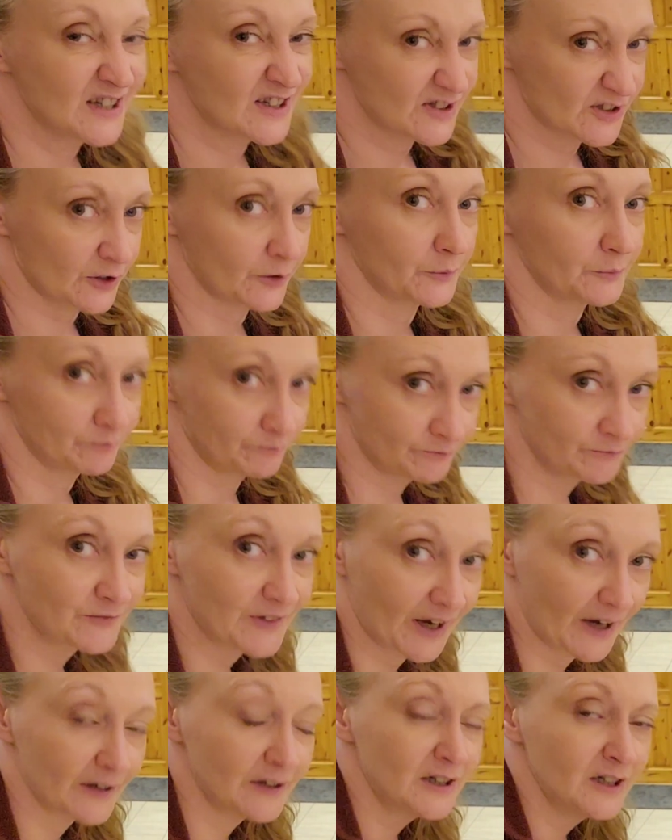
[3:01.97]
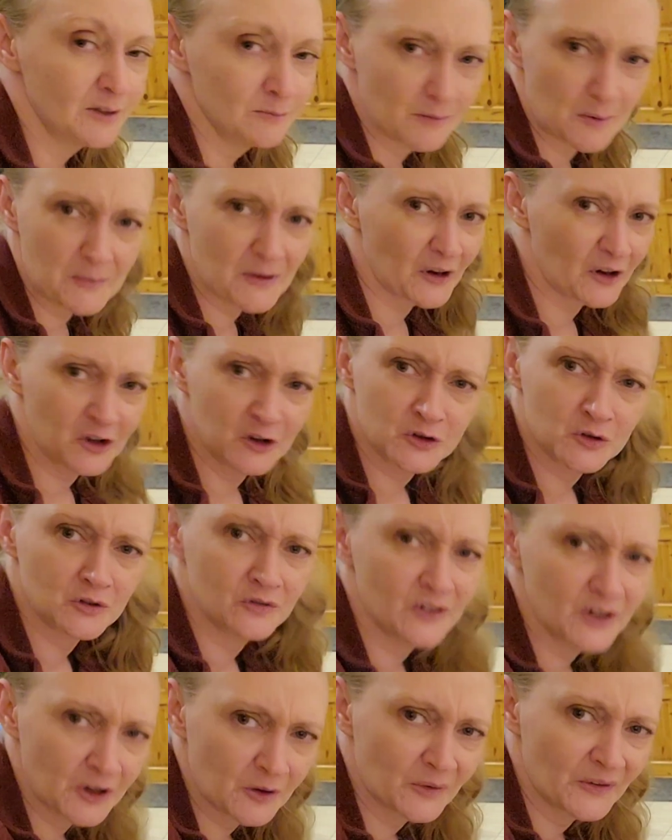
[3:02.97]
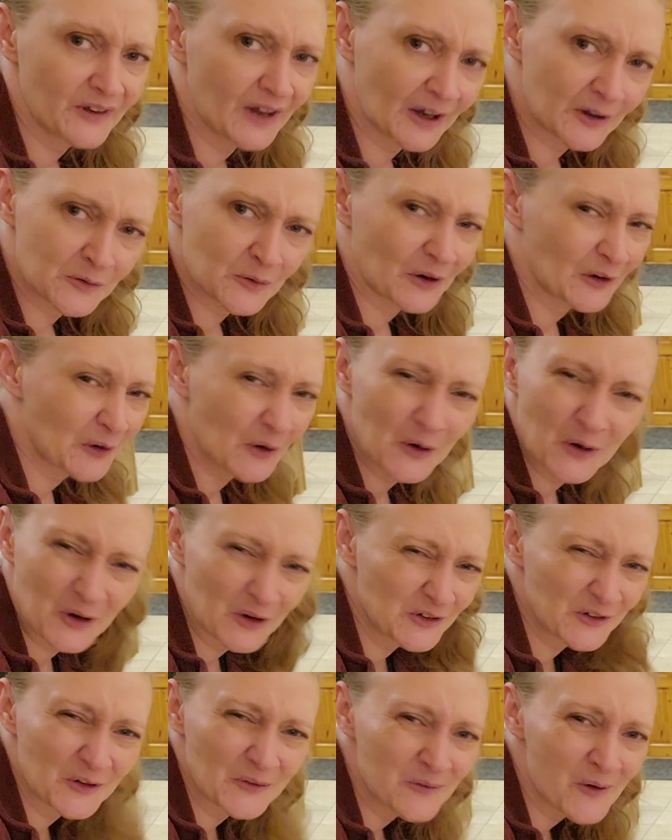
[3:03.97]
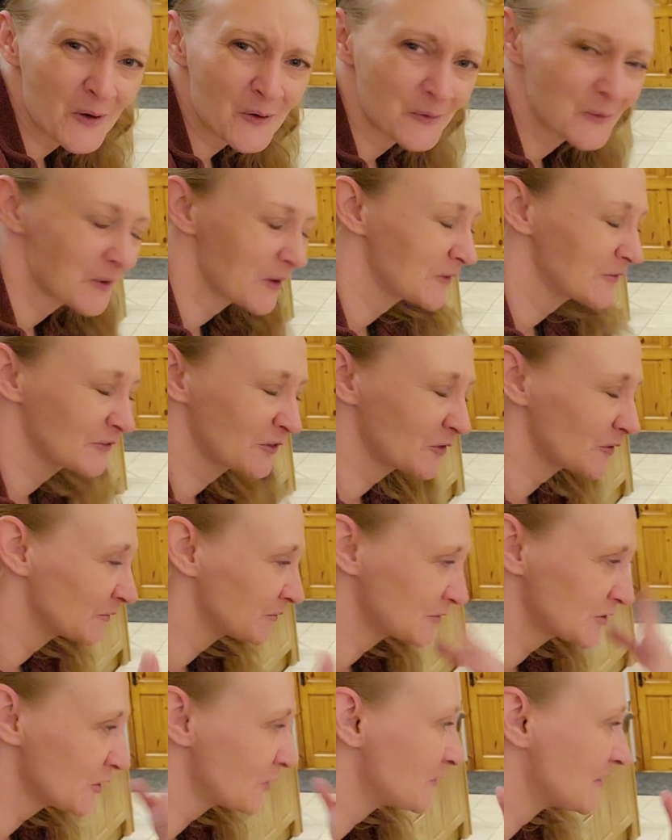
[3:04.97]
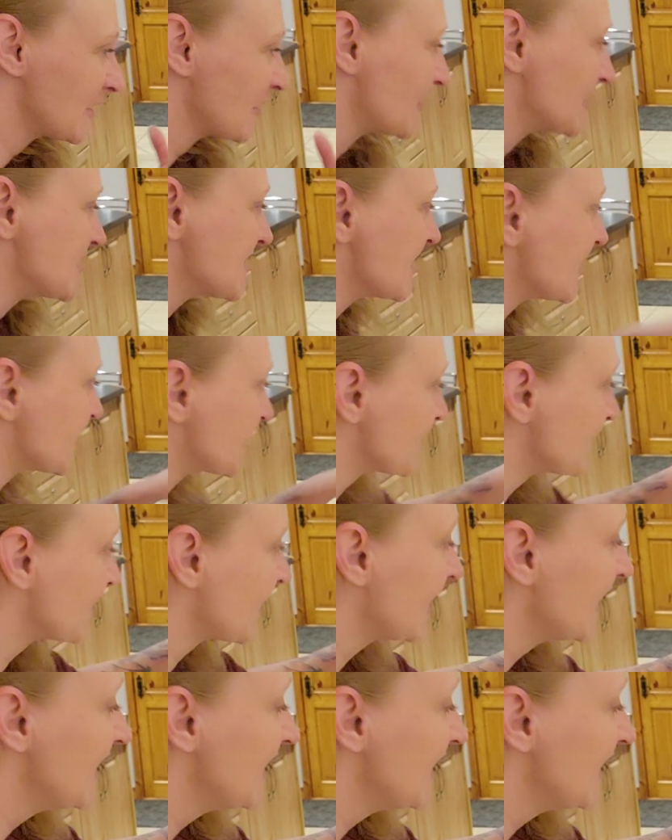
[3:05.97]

So yeah, maybe I could do a video on that. So I don't know, I've got so many ideas.